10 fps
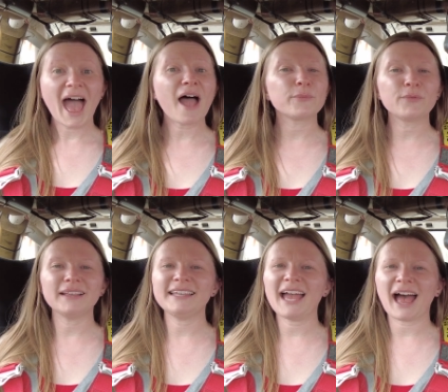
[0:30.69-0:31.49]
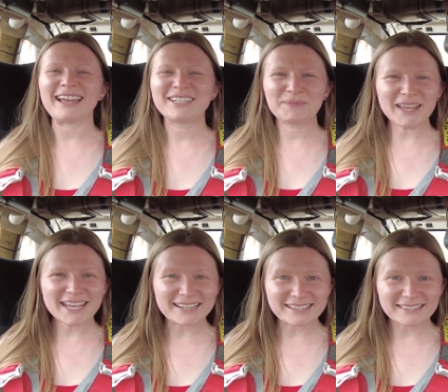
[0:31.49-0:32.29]
at really high
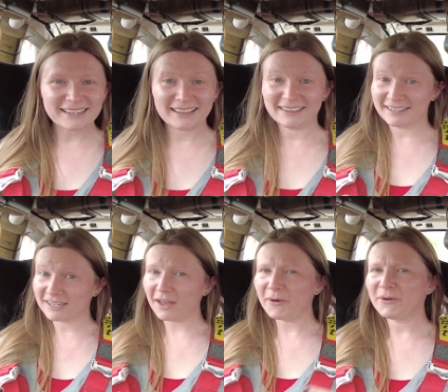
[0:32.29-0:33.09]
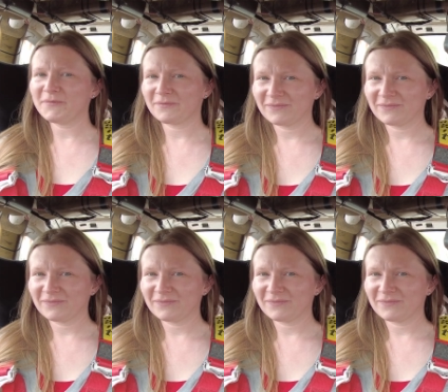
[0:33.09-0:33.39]
speeds. Let's go!